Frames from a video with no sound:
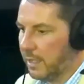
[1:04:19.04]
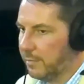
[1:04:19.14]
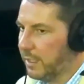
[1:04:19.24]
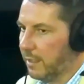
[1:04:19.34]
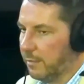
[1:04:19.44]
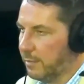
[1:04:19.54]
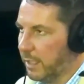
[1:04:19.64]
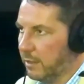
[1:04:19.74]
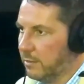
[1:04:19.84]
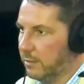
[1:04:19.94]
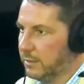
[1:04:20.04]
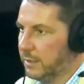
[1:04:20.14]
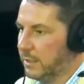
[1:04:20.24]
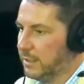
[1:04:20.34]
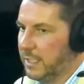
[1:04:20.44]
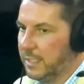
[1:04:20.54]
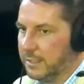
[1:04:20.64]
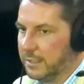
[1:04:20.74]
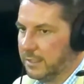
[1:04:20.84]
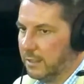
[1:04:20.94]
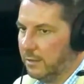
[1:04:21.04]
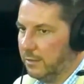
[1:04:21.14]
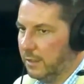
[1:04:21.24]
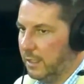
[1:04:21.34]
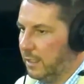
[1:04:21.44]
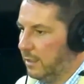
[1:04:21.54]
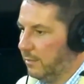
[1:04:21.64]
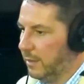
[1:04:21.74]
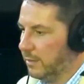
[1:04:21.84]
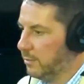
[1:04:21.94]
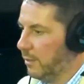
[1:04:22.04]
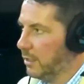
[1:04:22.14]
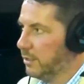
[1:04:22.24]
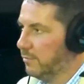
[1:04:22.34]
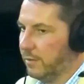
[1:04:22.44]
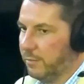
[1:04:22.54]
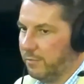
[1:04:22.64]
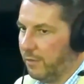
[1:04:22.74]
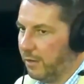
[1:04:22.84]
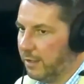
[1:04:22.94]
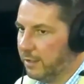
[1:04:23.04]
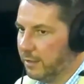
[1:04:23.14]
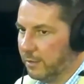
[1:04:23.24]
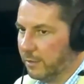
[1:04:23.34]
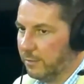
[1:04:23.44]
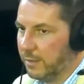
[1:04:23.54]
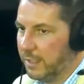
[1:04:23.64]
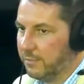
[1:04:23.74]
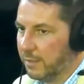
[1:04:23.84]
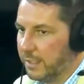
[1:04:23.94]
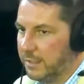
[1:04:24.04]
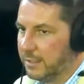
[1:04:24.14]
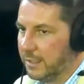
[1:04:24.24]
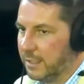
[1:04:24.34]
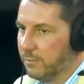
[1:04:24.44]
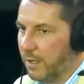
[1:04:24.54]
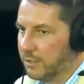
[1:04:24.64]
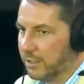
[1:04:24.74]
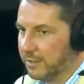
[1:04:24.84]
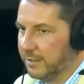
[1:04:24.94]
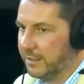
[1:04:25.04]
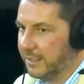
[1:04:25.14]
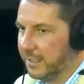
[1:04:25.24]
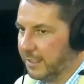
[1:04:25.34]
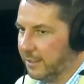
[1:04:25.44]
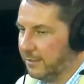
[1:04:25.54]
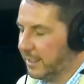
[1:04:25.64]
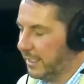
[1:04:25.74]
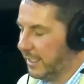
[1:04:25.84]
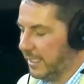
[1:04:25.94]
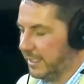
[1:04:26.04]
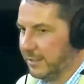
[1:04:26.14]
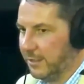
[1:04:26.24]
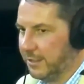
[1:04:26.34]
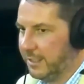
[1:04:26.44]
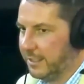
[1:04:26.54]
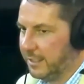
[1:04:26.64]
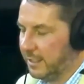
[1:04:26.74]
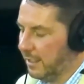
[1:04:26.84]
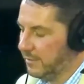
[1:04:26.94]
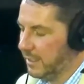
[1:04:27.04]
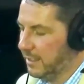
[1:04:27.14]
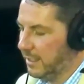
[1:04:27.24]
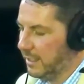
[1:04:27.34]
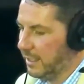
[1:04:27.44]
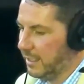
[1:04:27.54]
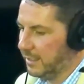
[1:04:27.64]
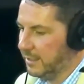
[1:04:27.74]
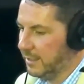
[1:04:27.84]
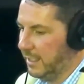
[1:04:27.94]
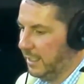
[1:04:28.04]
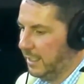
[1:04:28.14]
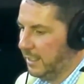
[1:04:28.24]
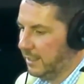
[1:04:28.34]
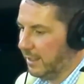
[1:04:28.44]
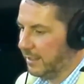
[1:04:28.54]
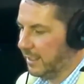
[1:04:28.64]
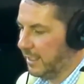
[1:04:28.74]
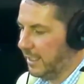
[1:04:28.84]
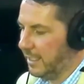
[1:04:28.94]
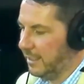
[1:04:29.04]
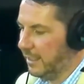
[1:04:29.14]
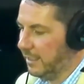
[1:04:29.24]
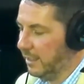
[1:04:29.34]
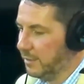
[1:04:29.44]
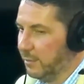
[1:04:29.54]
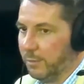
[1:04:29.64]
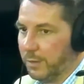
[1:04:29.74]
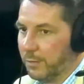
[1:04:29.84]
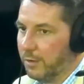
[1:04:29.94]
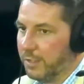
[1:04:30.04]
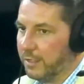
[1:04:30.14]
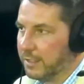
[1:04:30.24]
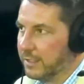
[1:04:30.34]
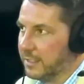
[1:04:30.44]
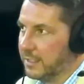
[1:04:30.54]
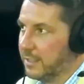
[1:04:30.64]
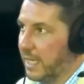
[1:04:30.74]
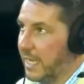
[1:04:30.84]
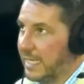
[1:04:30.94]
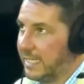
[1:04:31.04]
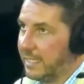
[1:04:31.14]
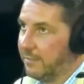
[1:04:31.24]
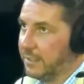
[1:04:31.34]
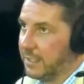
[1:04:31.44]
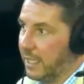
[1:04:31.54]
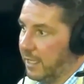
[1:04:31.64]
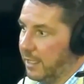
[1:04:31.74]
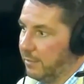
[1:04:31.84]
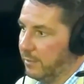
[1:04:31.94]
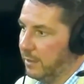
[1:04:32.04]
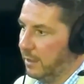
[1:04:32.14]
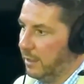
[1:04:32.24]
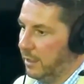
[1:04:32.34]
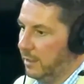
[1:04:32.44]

You got to be there. My uncle to this day is still, whether he's watching from afar or whatever, he's watching. And he's on it, and he loves it, and I think he loved it when we were all there because it's at any given time